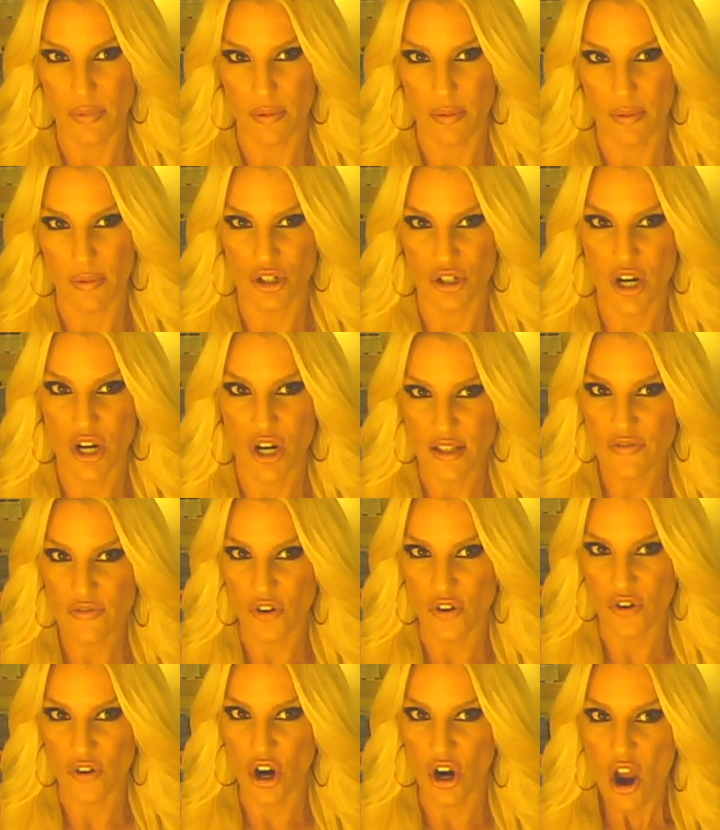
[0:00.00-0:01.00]
the internet
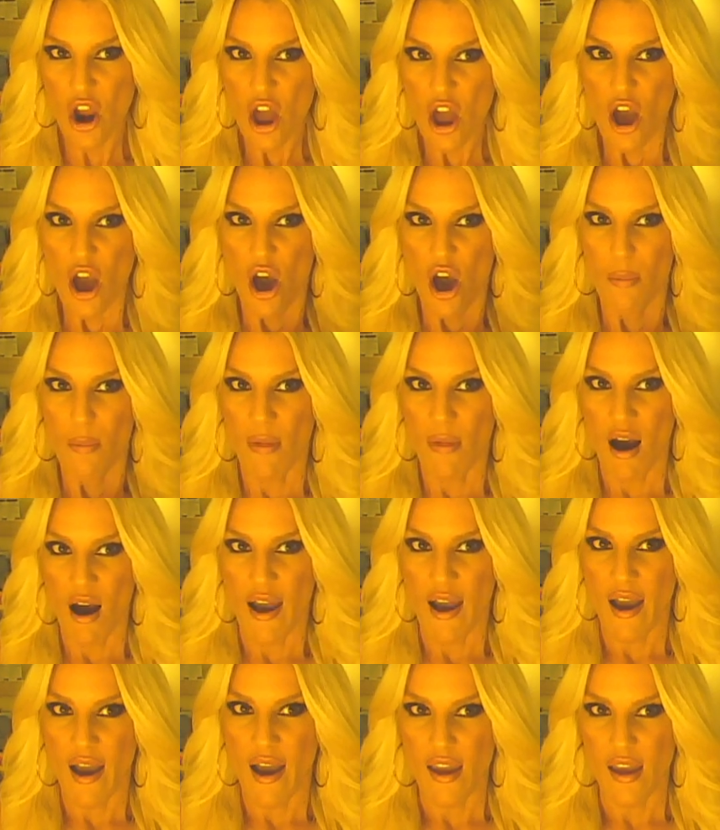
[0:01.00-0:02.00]
to be able to
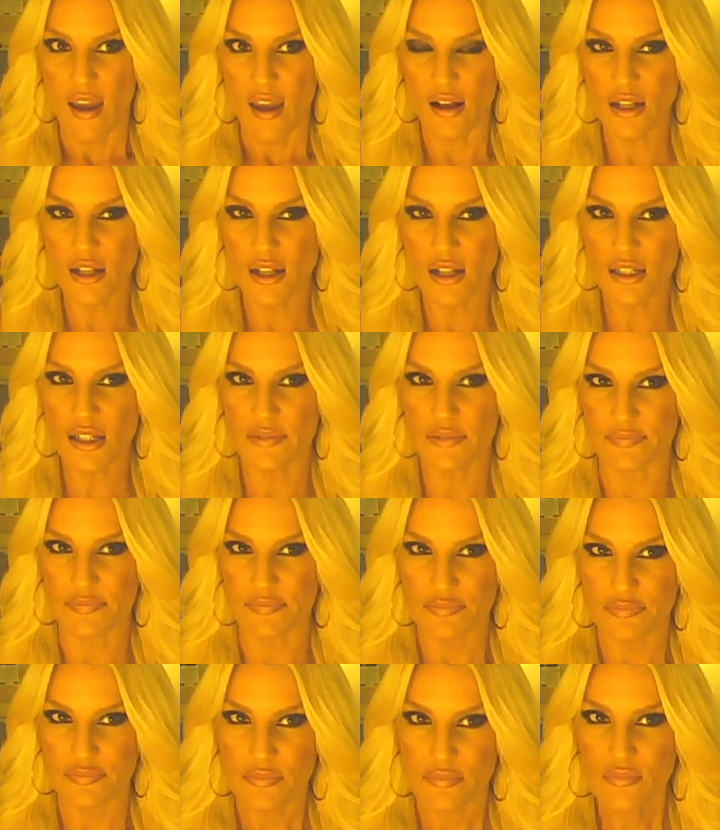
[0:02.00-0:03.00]
transfer
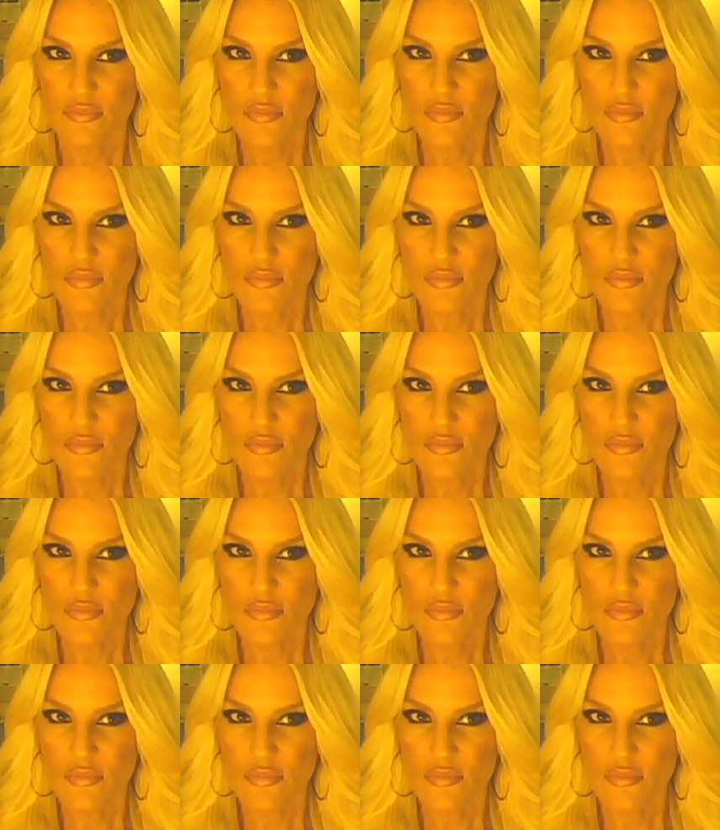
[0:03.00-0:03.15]
my